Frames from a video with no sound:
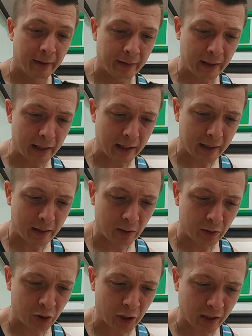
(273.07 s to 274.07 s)
The uh,
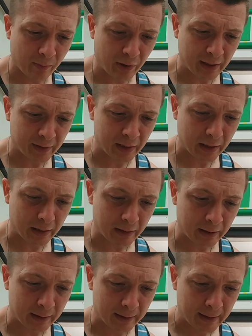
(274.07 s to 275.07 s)
chicken breast
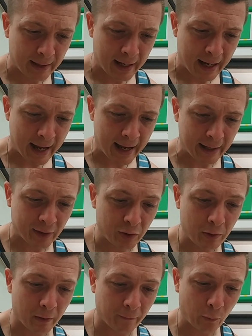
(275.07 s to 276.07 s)
here has
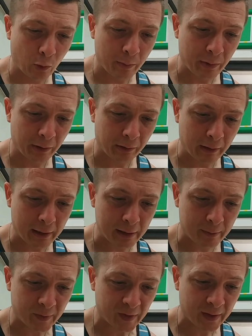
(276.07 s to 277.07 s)
two hundred forty
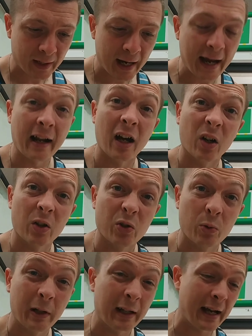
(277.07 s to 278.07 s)
milligrams and one hundred
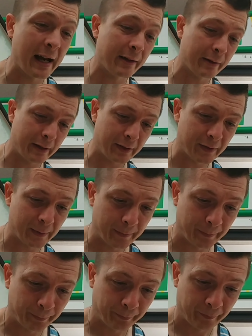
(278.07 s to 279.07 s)
twenty calories,
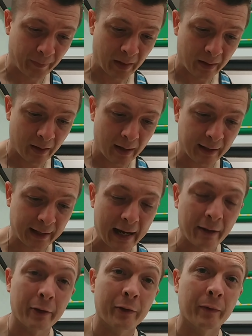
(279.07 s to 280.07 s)
and
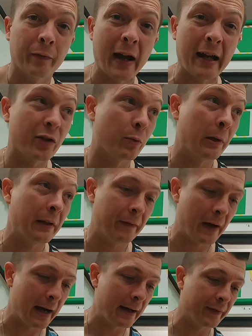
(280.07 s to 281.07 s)
calories from fat,
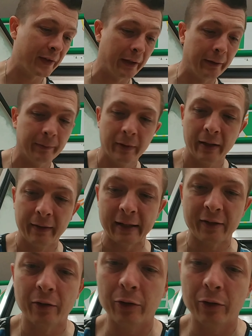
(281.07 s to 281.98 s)
twenty-five. So that's the